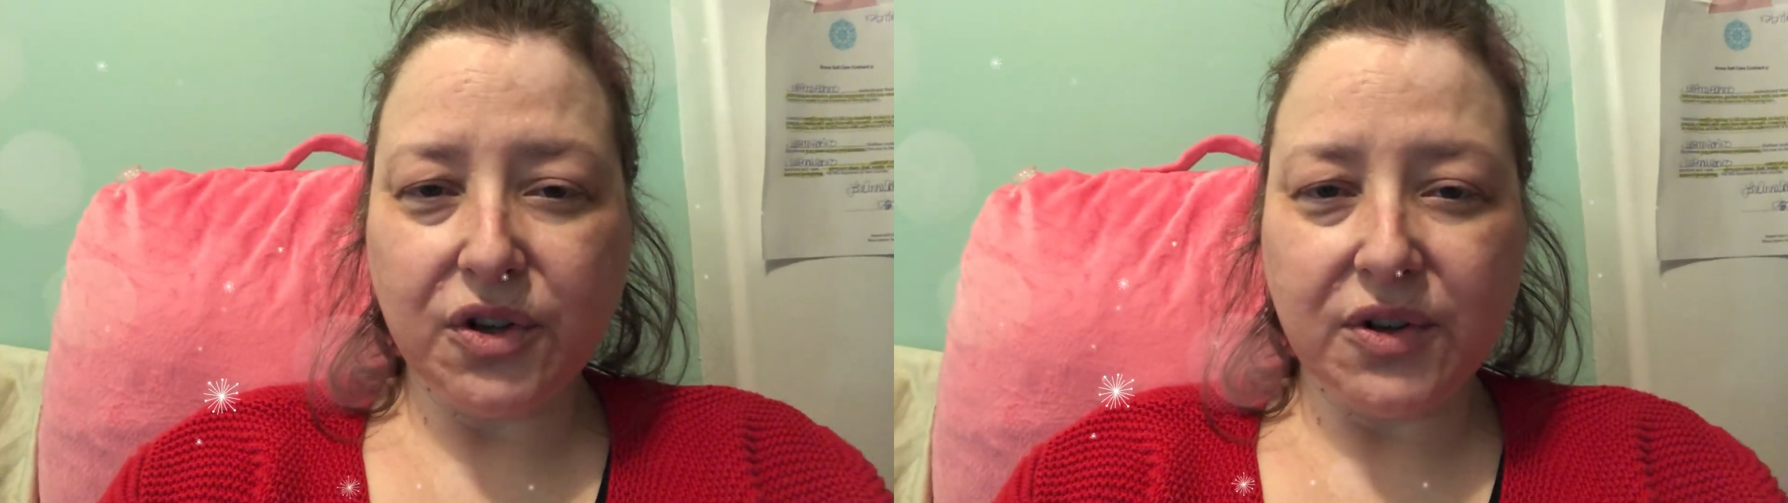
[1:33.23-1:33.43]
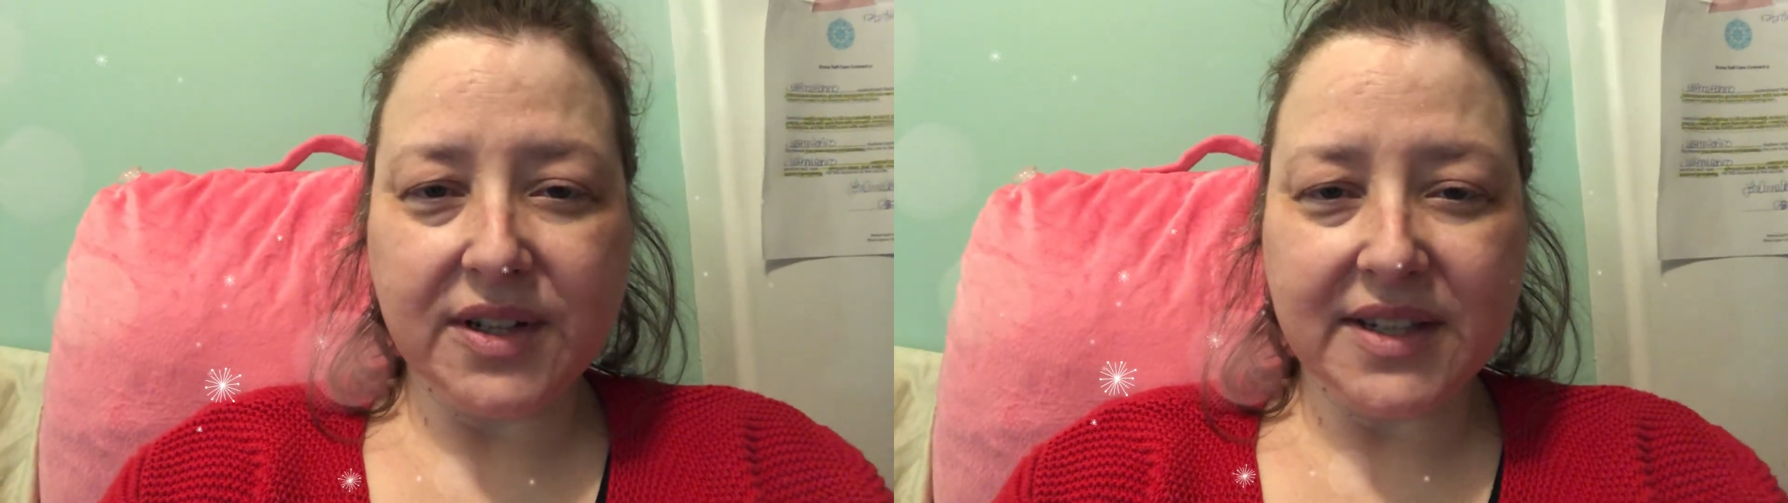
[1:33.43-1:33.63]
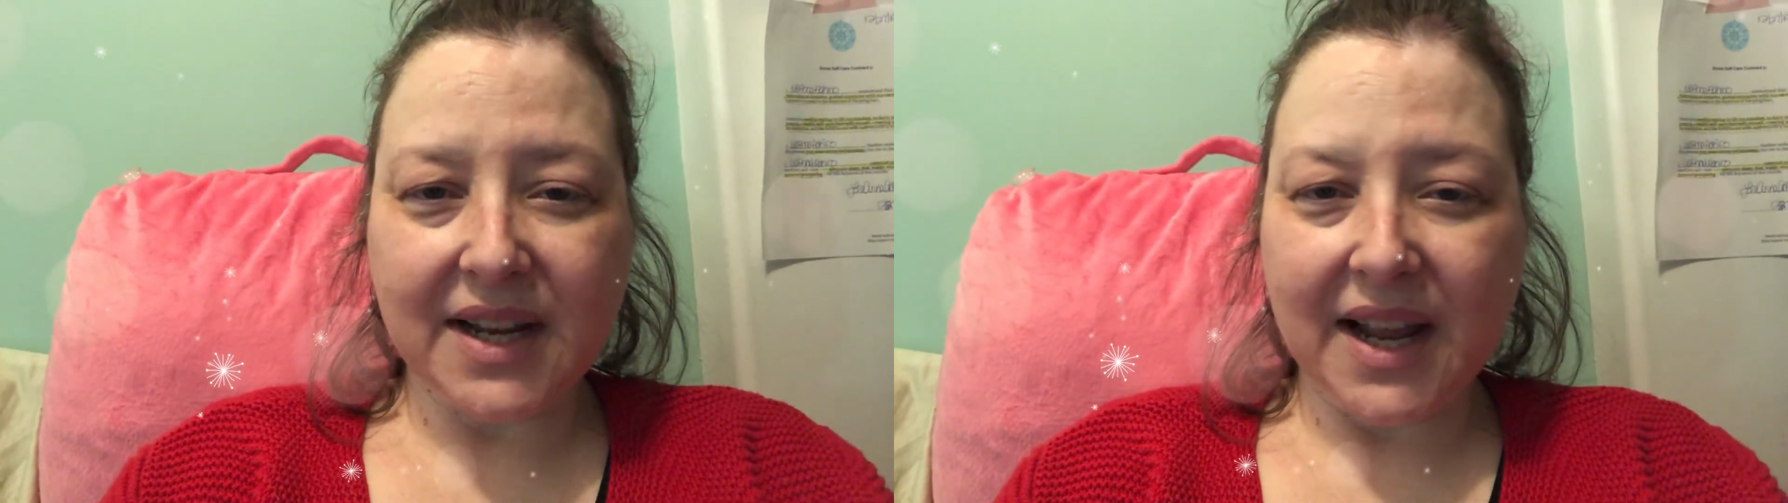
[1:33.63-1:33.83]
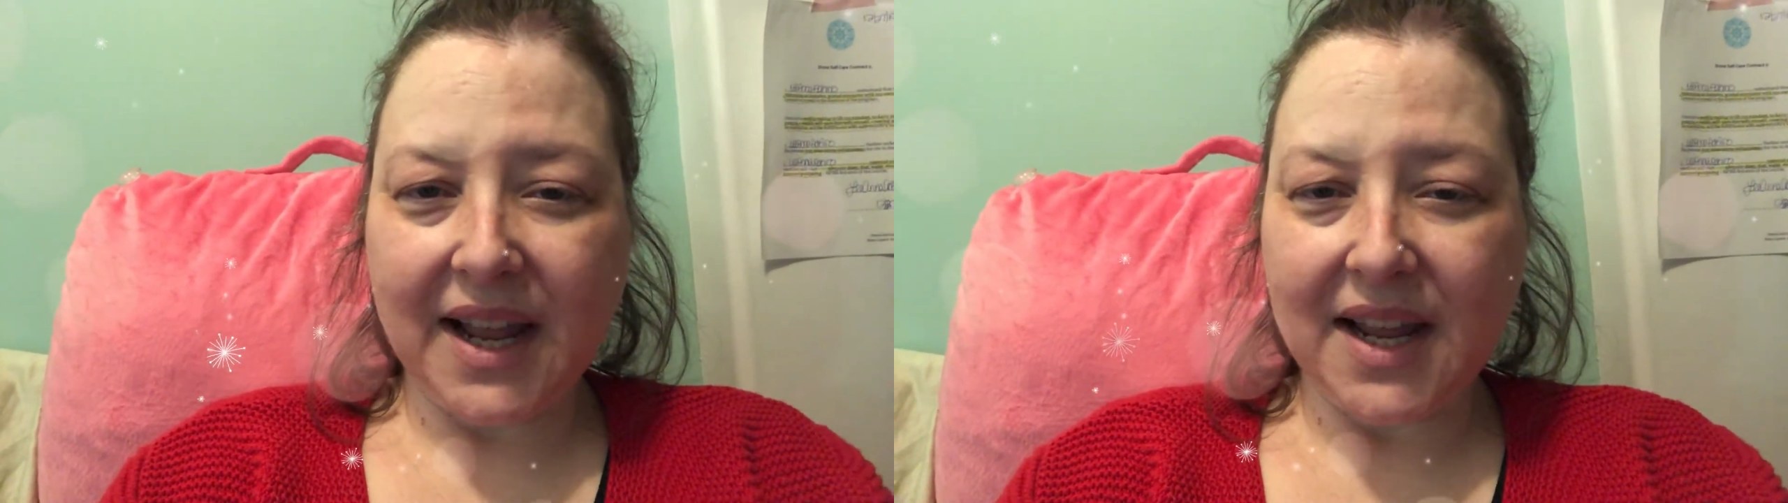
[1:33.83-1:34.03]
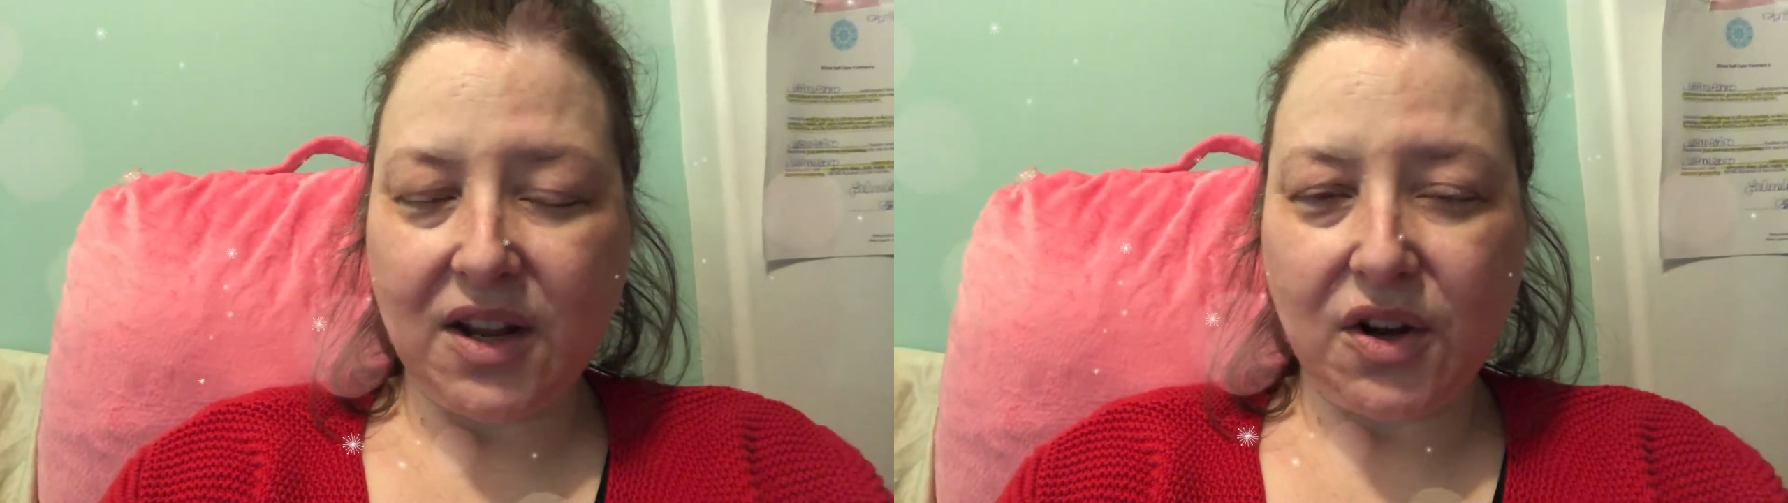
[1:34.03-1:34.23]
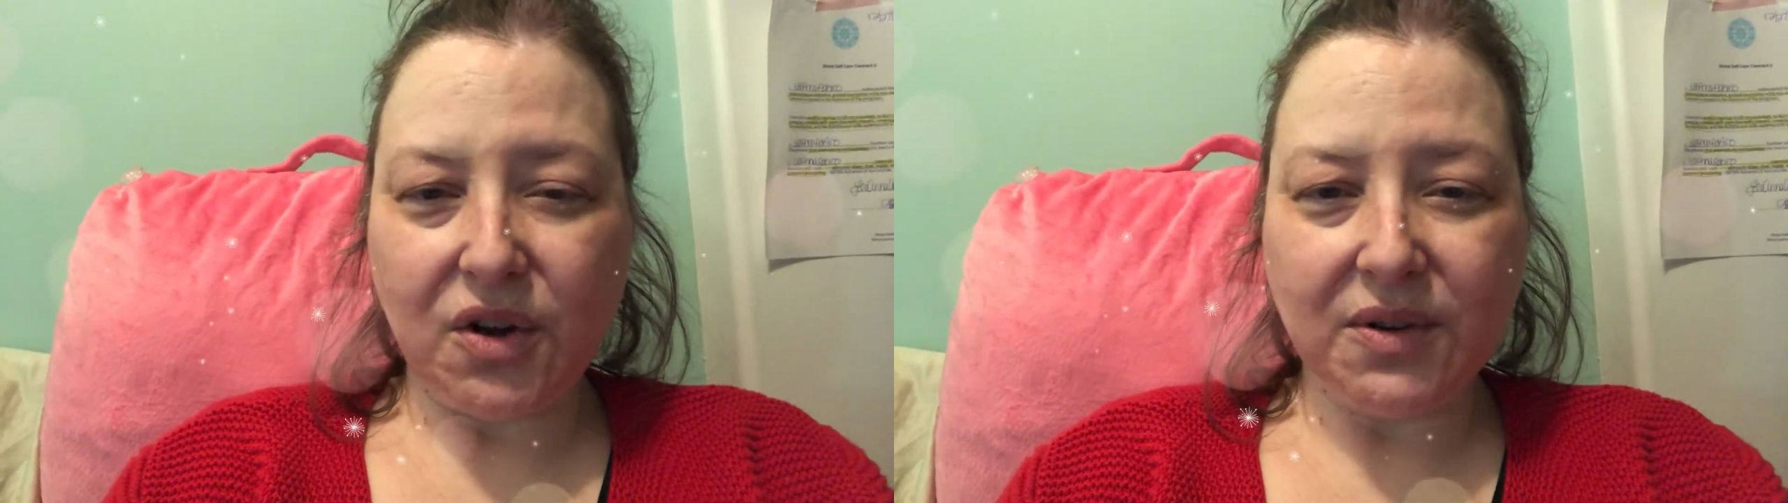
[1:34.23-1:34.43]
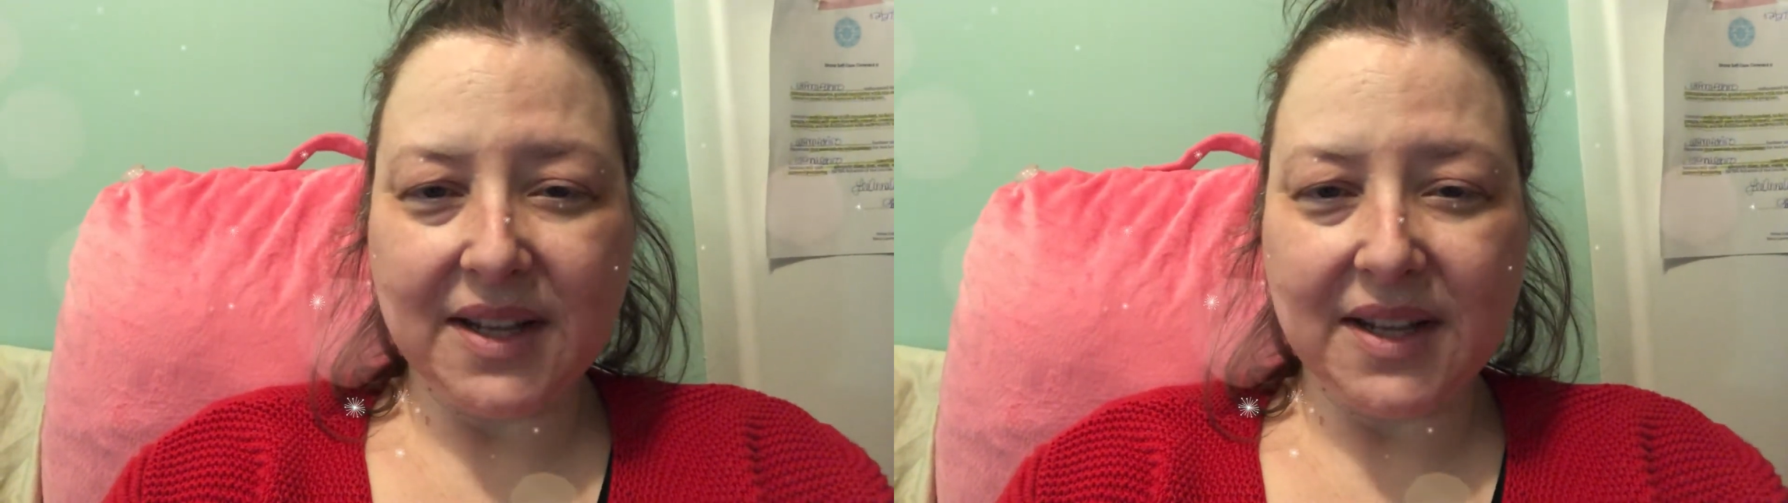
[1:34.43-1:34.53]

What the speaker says: you can say, hey, you know,